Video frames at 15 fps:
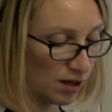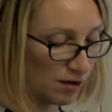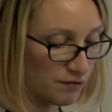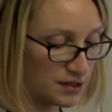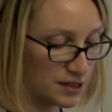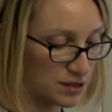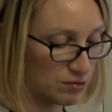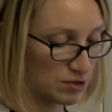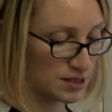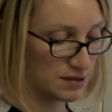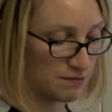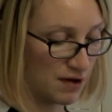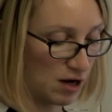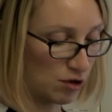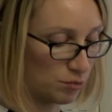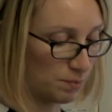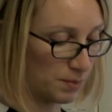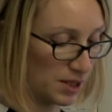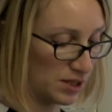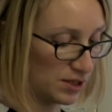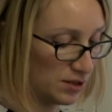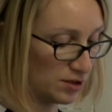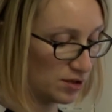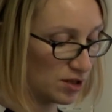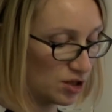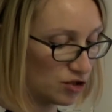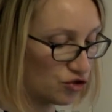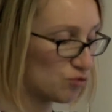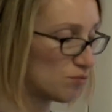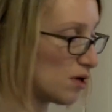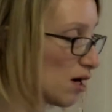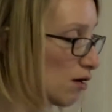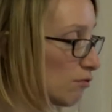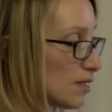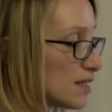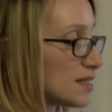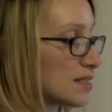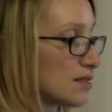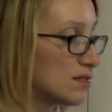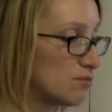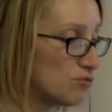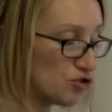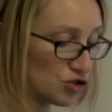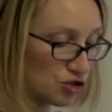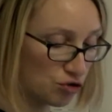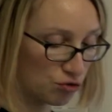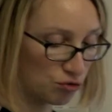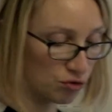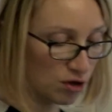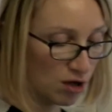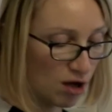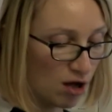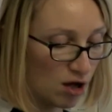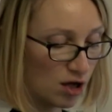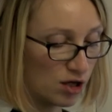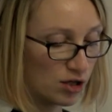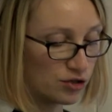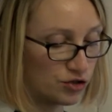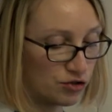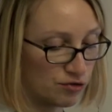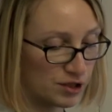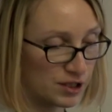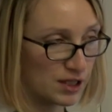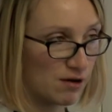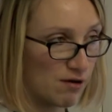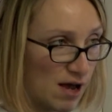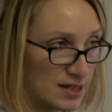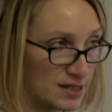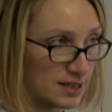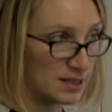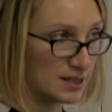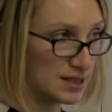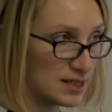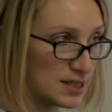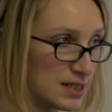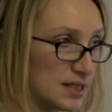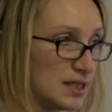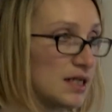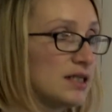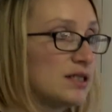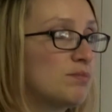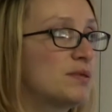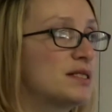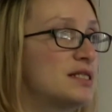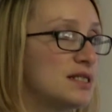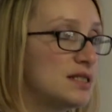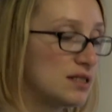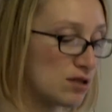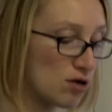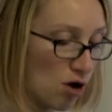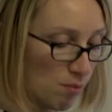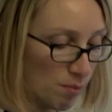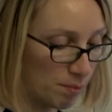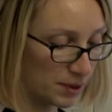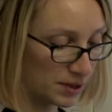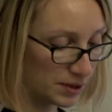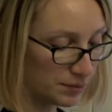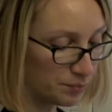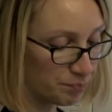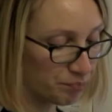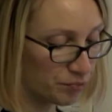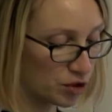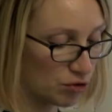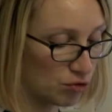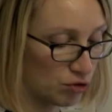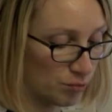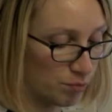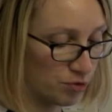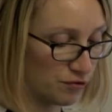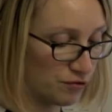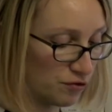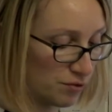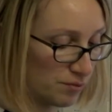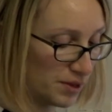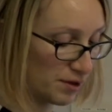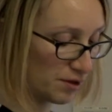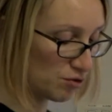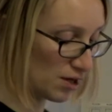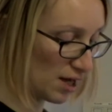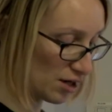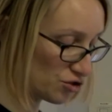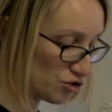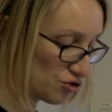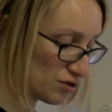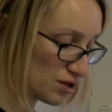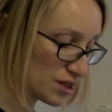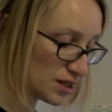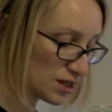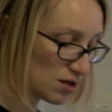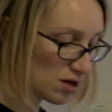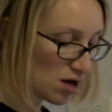This was developed by John Bowers and Tim Shaw during a residency at the Pacific Company called Performing Collections,